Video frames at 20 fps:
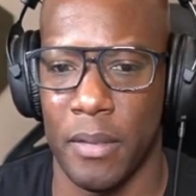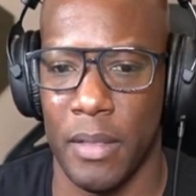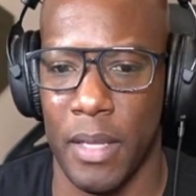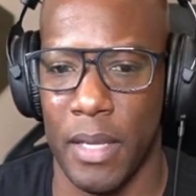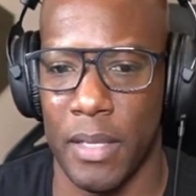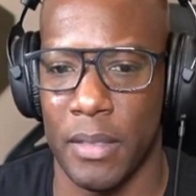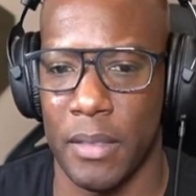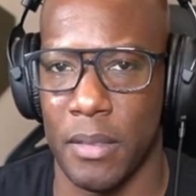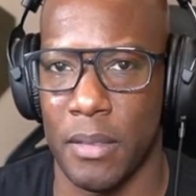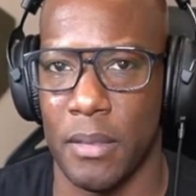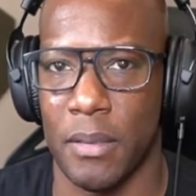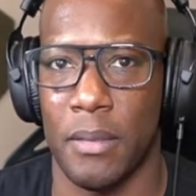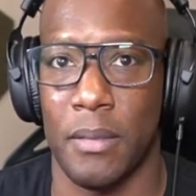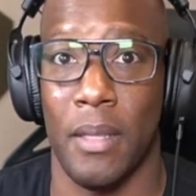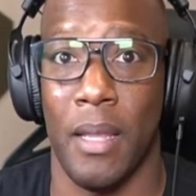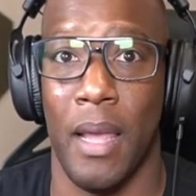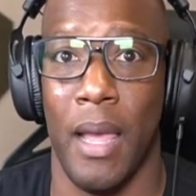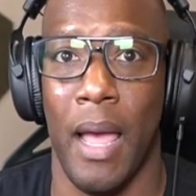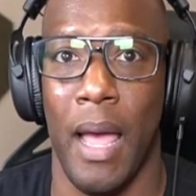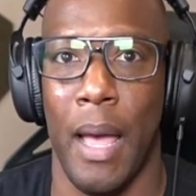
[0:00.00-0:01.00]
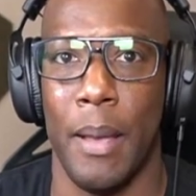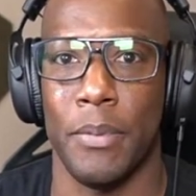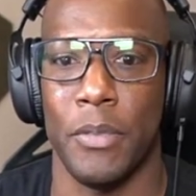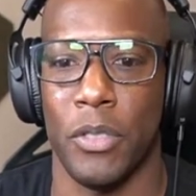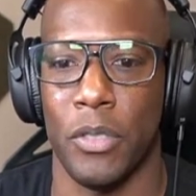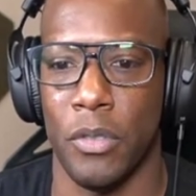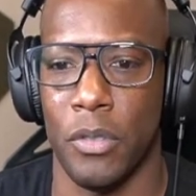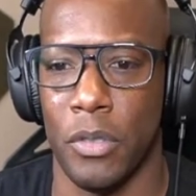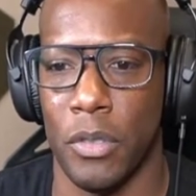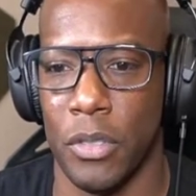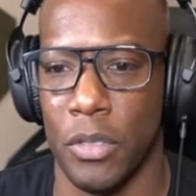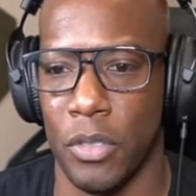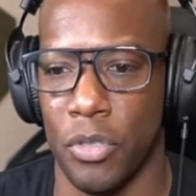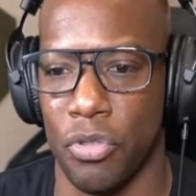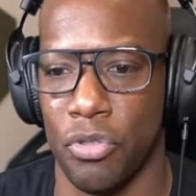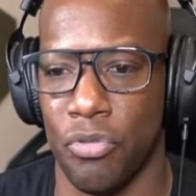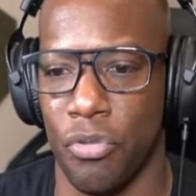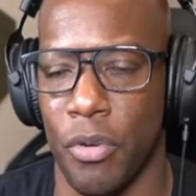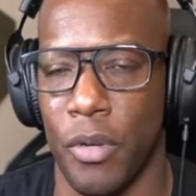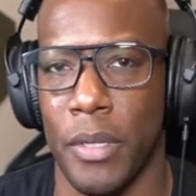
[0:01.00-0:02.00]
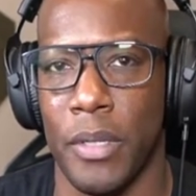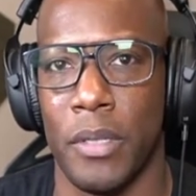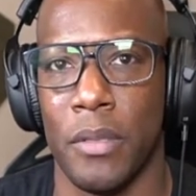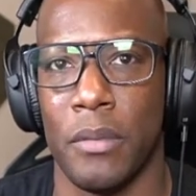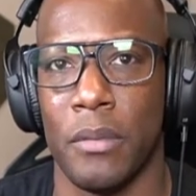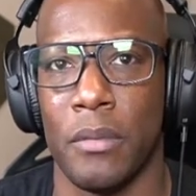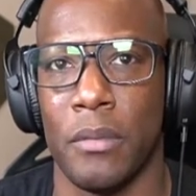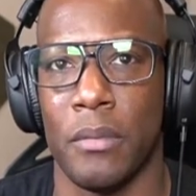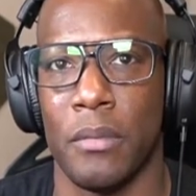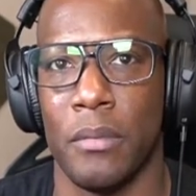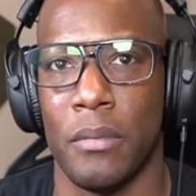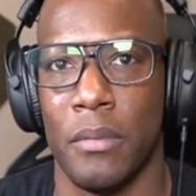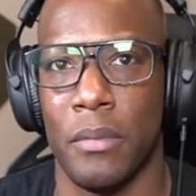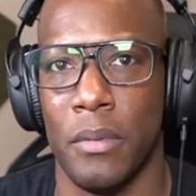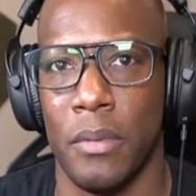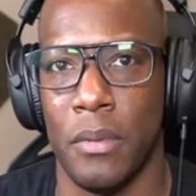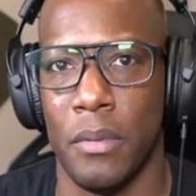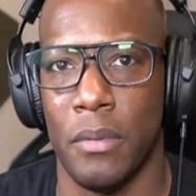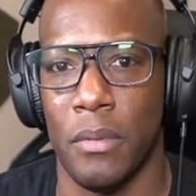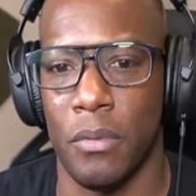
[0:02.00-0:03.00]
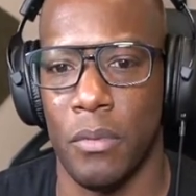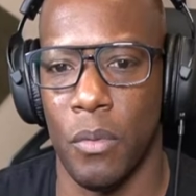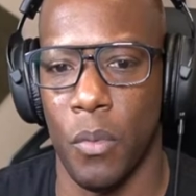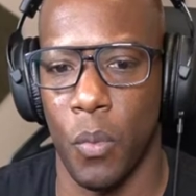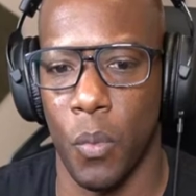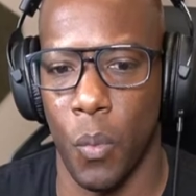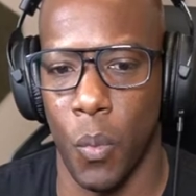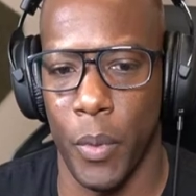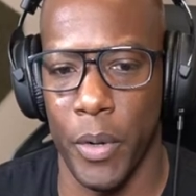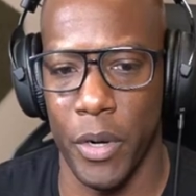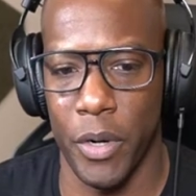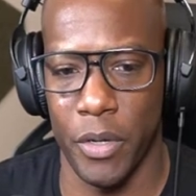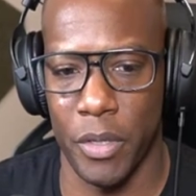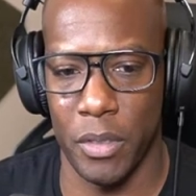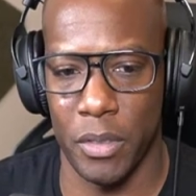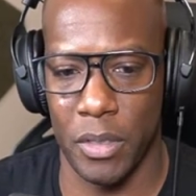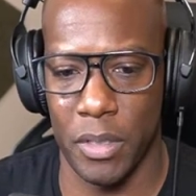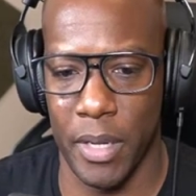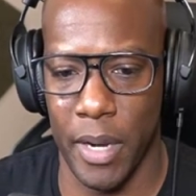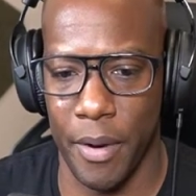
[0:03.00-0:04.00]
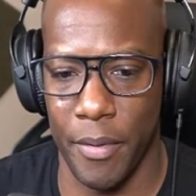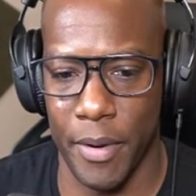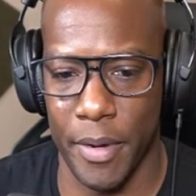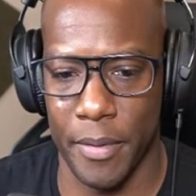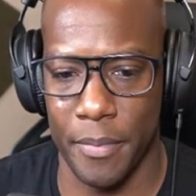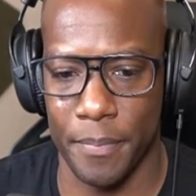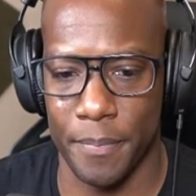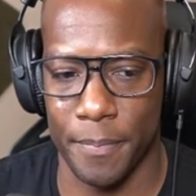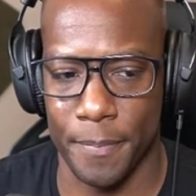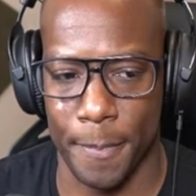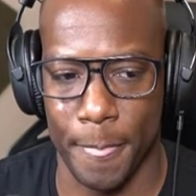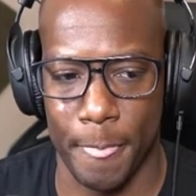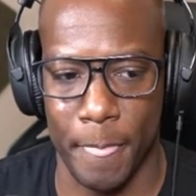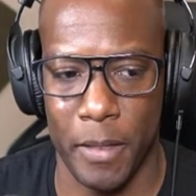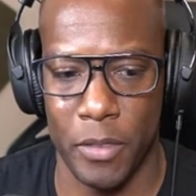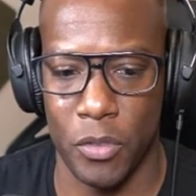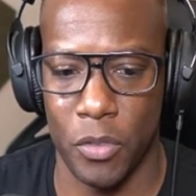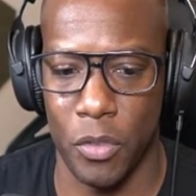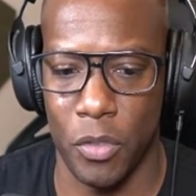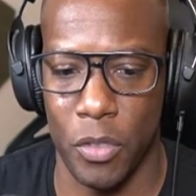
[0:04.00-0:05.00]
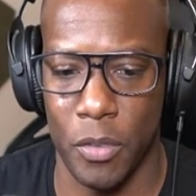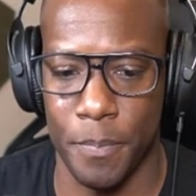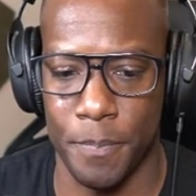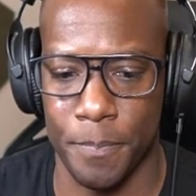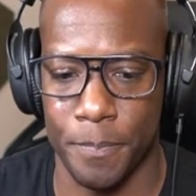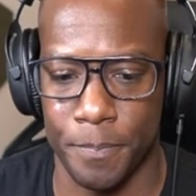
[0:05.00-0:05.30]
that's absolutely destroyed and weird and scary. That's cool.